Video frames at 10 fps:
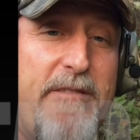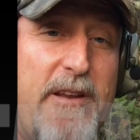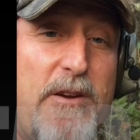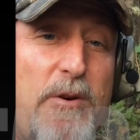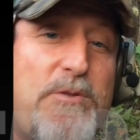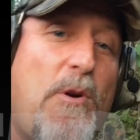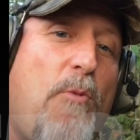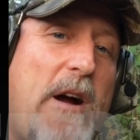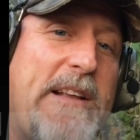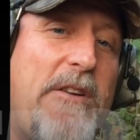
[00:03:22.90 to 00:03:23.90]
video. So I
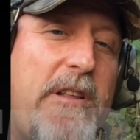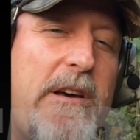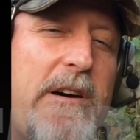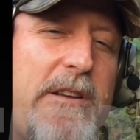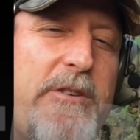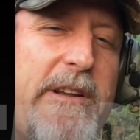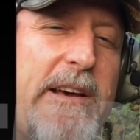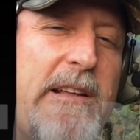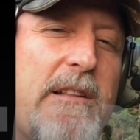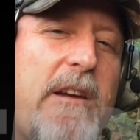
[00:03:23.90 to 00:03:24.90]
walked out to the 100.
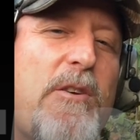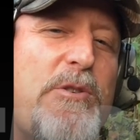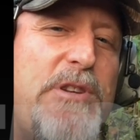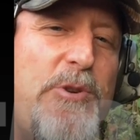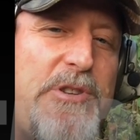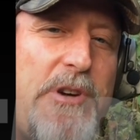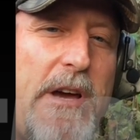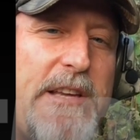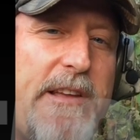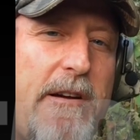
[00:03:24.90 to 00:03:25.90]
Look at those two
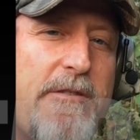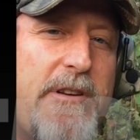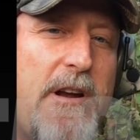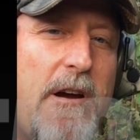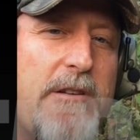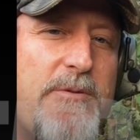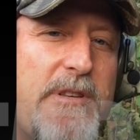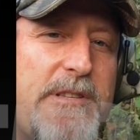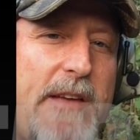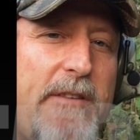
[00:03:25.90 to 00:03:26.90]
strikes at 100 yards with
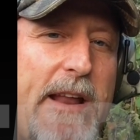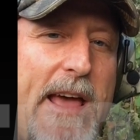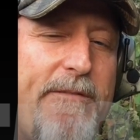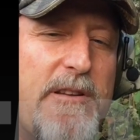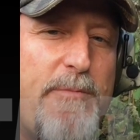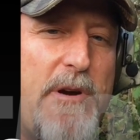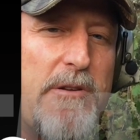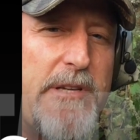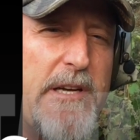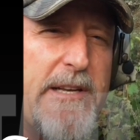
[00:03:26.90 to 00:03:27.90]
this 7.5-inch
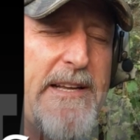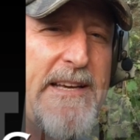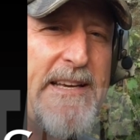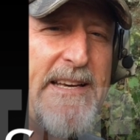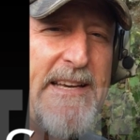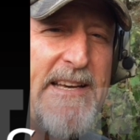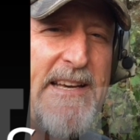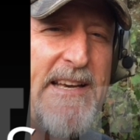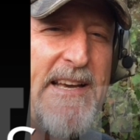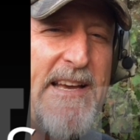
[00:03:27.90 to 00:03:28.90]
barreled gun.
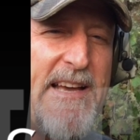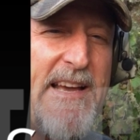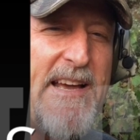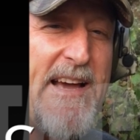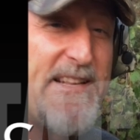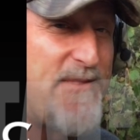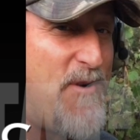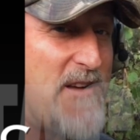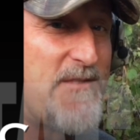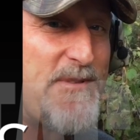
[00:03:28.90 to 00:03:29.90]
That's some
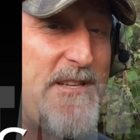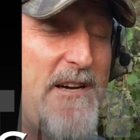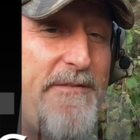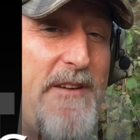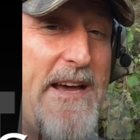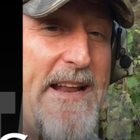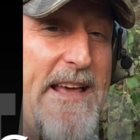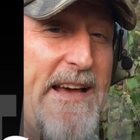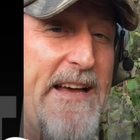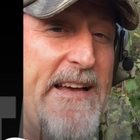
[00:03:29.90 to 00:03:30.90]
awesome stuff, right?
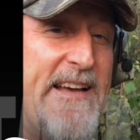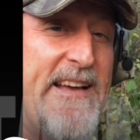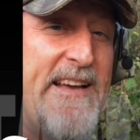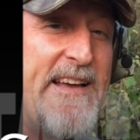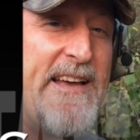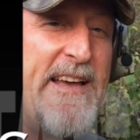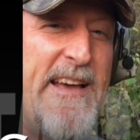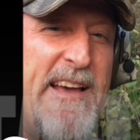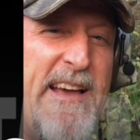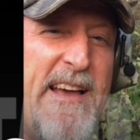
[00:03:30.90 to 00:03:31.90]

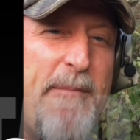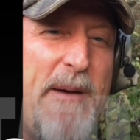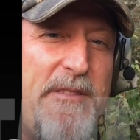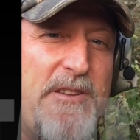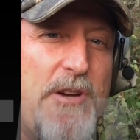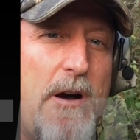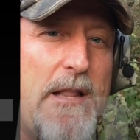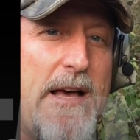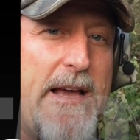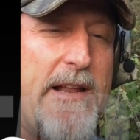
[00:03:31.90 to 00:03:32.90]
About the
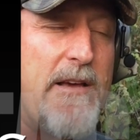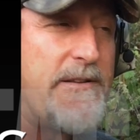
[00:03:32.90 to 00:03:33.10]
jawline.